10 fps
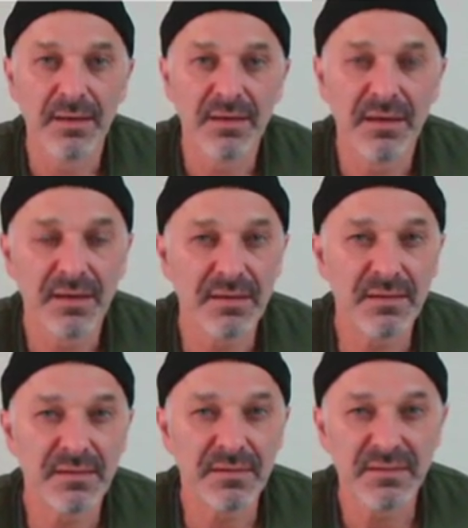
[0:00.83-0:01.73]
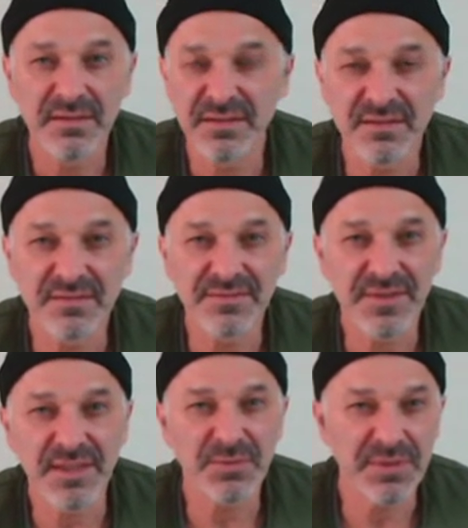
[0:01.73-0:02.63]
Hello, this is the
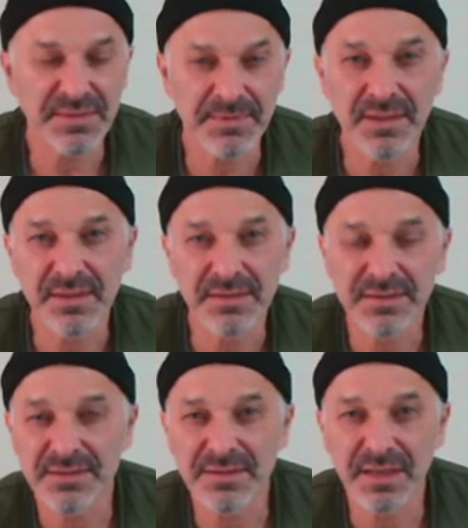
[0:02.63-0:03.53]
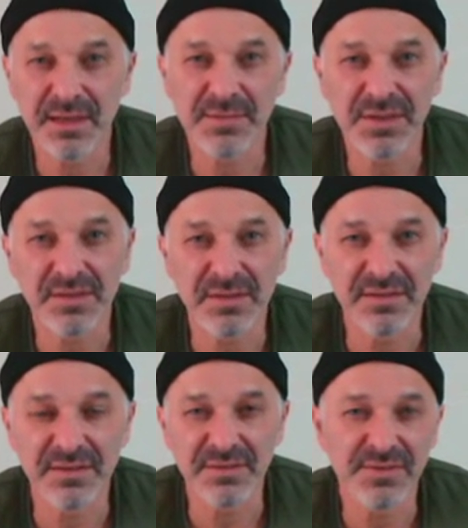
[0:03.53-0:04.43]
French Whisperer. I am talking
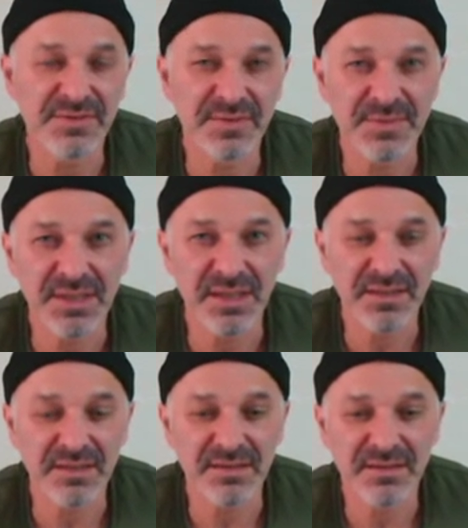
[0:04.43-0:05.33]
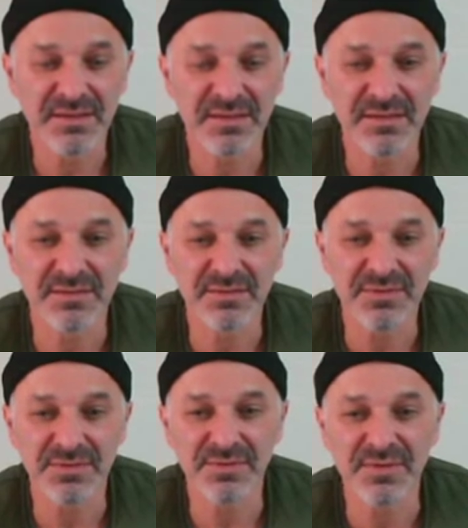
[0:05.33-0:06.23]
to you from China, here to
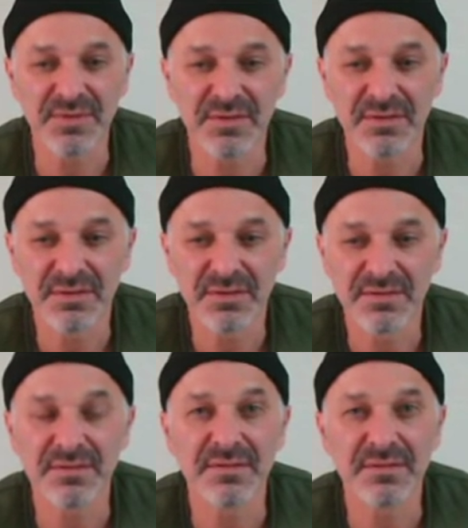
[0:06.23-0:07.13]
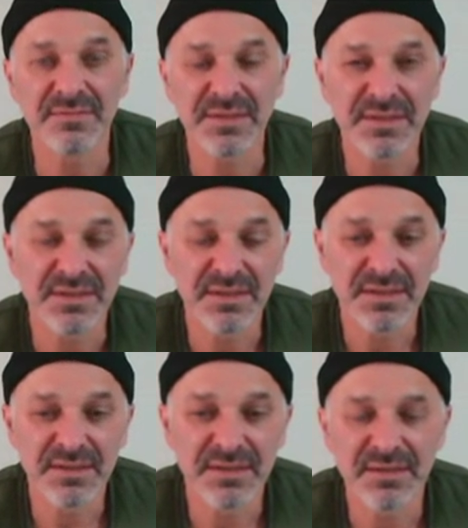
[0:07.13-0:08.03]
soothe your nerves.
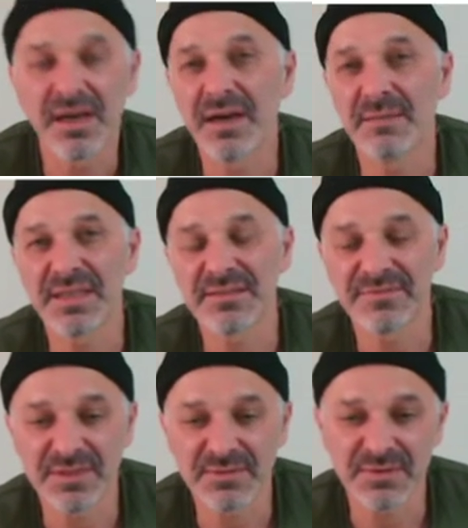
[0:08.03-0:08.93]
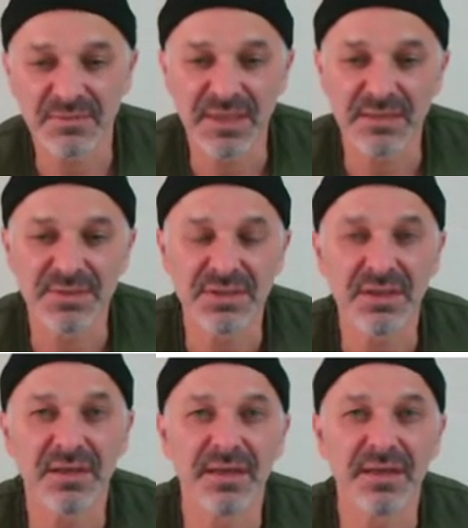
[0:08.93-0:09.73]
No, I'm not the French Whisperer. My name's Sean.